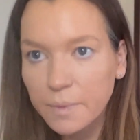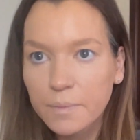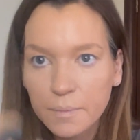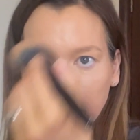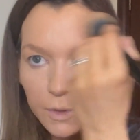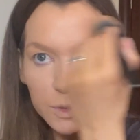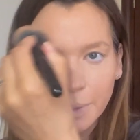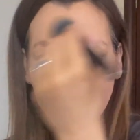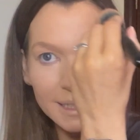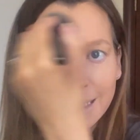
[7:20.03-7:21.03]
most
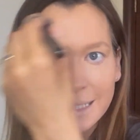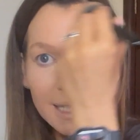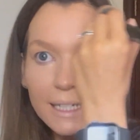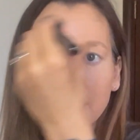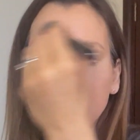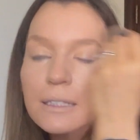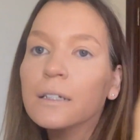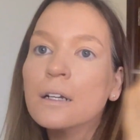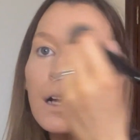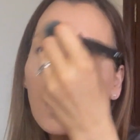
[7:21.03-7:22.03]
places,
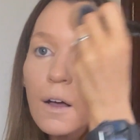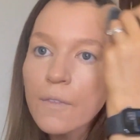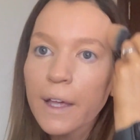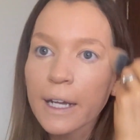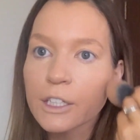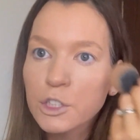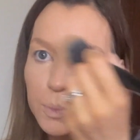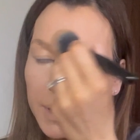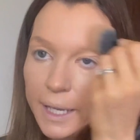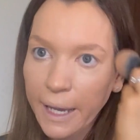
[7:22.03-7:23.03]
and then I just
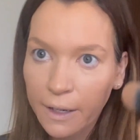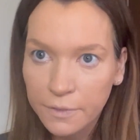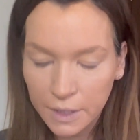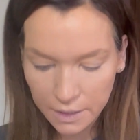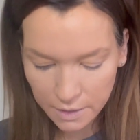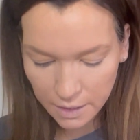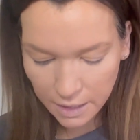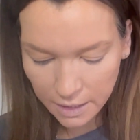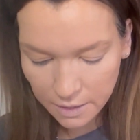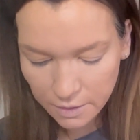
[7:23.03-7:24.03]
put it heavier
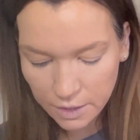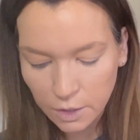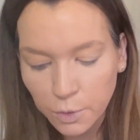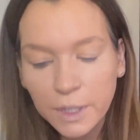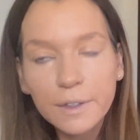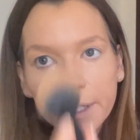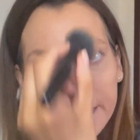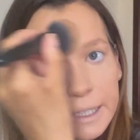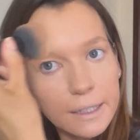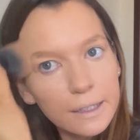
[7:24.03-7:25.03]
in the
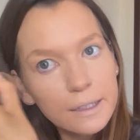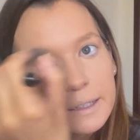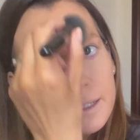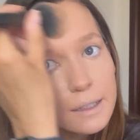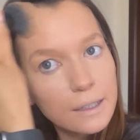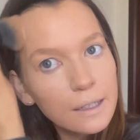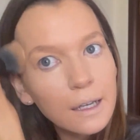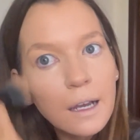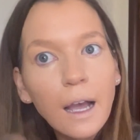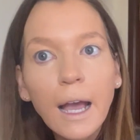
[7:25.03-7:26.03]
oily
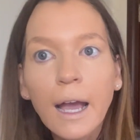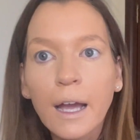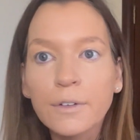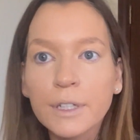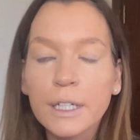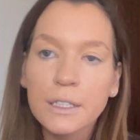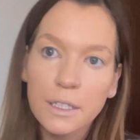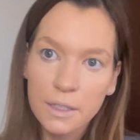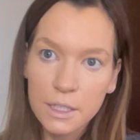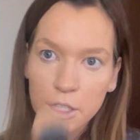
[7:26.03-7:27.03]
areas.
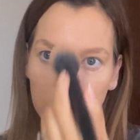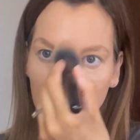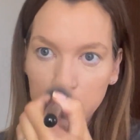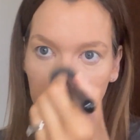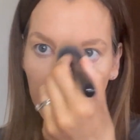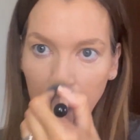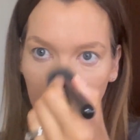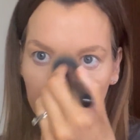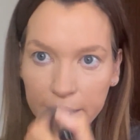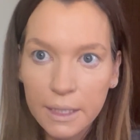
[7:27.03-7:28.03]
This is just
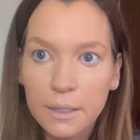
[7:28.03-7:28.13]
my